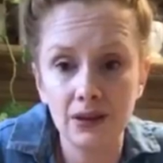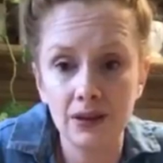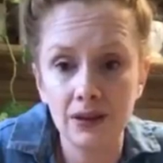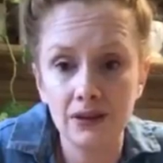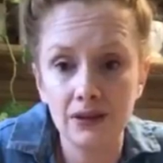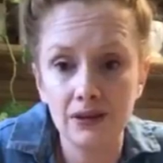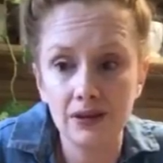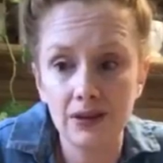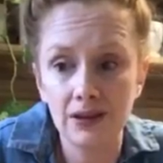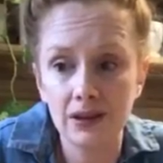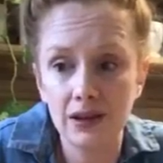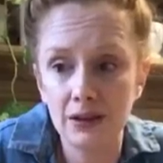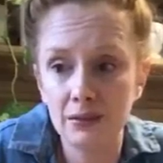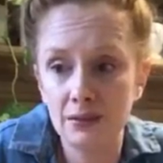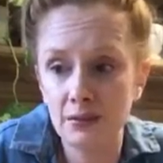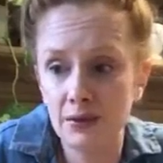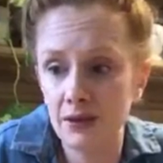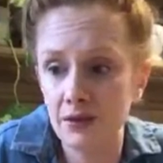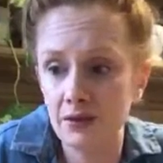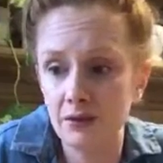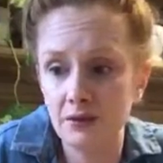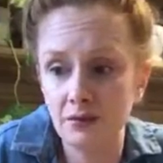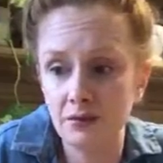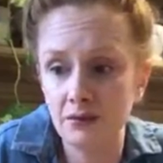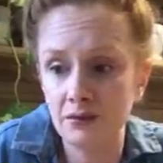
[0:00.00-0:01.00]
to keep
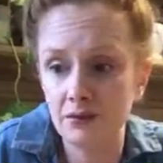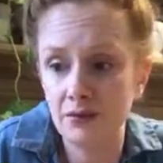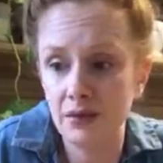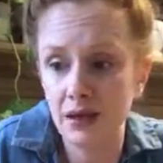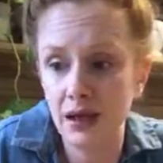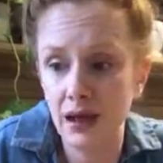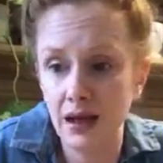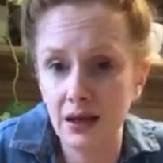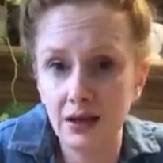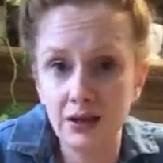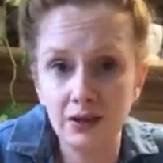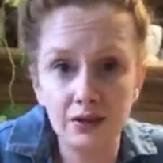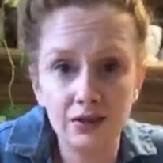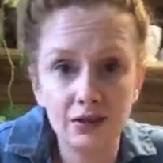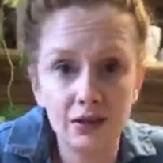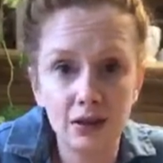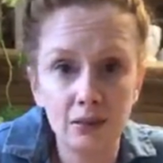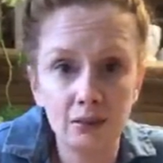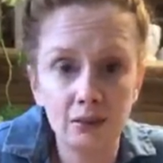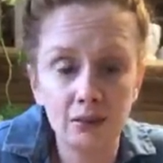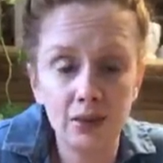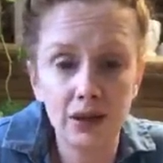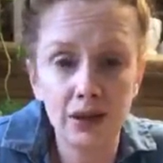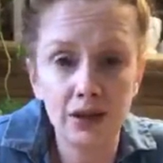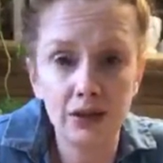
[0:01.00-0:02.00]
them out of
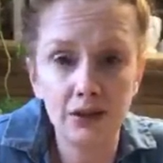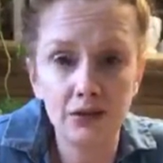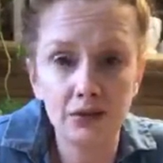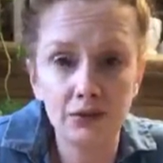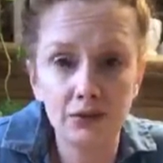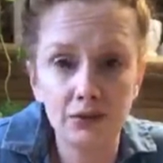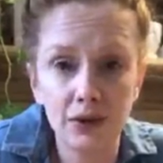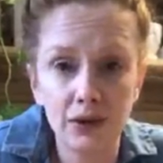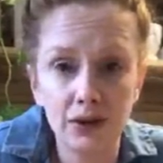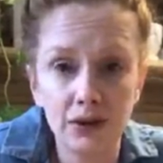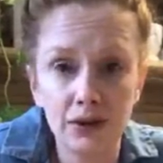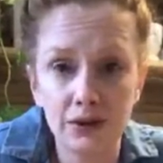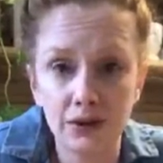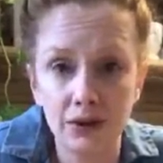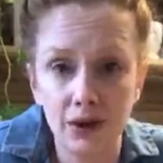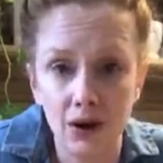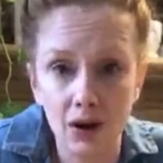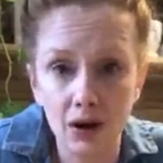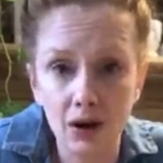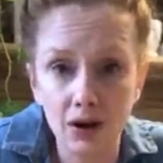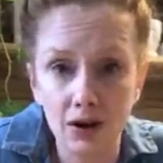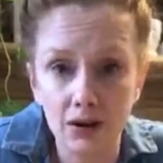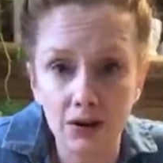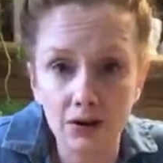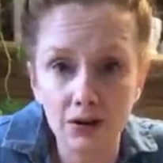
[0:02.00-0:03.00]
somebody's front
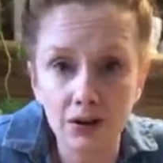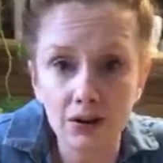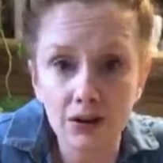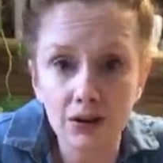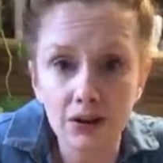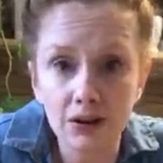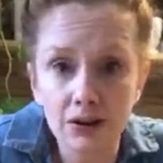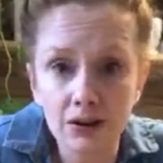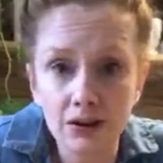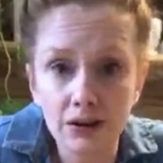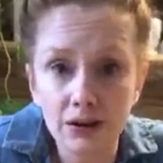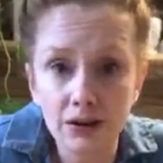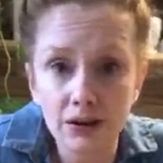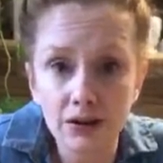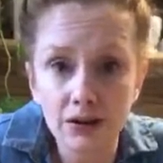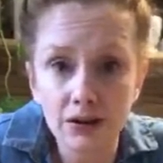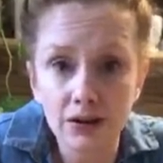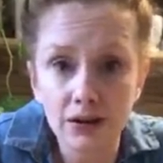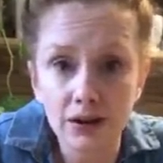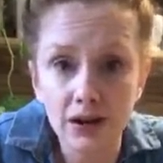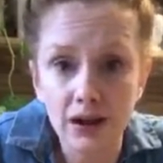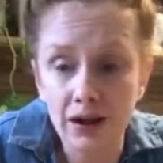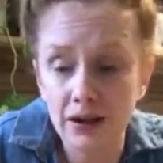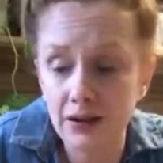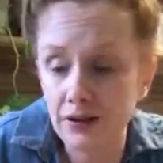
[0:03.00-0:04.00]
yard,
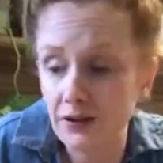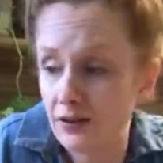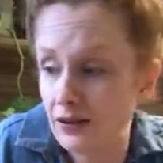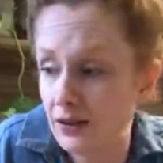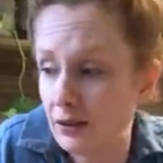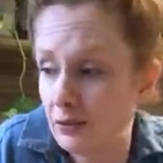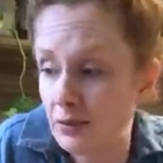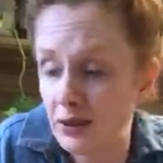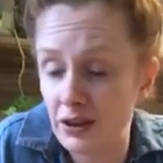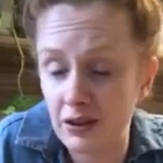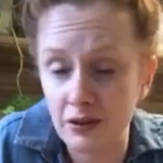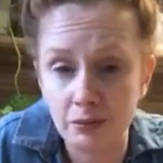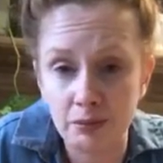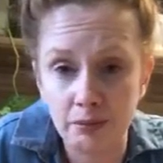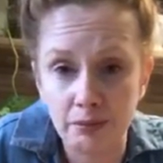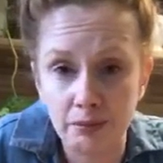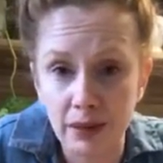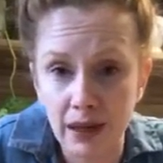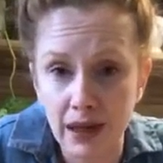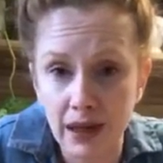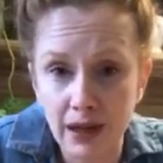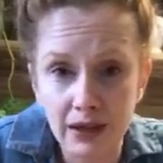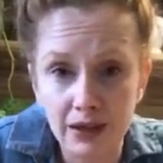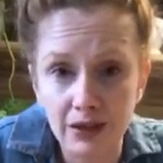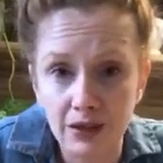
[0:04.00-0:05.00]
out of somebody's
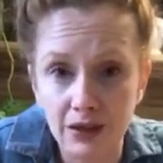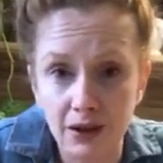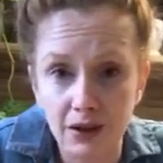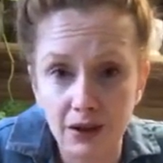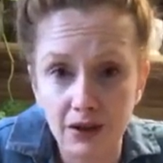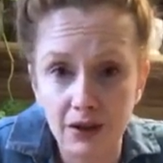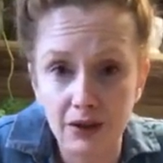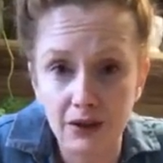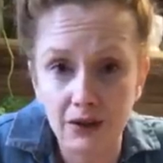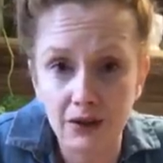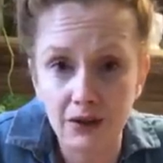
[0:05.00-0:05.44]
backyard.